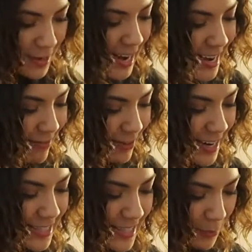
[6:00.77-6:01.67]
and I never
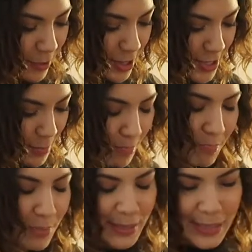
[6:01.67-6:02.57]
had somewhere to
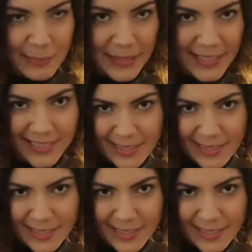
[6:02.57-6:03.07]
put it because